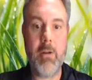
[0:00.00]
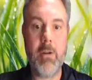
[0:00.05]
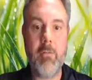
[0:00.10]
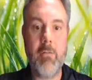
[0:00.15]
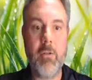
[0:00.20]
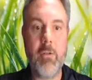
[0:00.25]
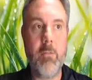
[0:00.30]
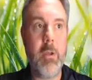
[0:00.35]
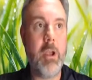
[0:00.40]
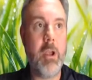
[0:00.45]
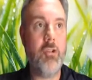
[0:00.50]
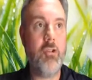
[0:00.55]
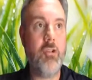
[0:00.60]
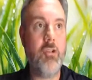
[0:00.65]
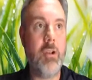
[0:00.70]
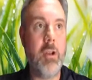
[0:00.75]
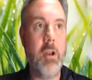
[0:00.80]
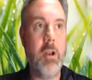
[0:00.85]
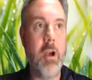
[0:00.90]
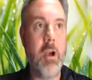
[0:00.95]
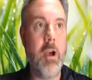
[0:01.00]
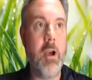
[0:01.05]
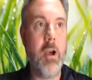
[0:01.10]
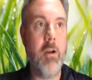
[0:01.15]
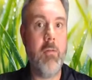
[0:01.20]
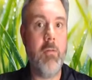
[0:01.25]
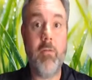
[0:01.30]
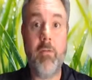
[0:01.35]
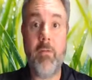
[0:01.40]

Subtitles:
information of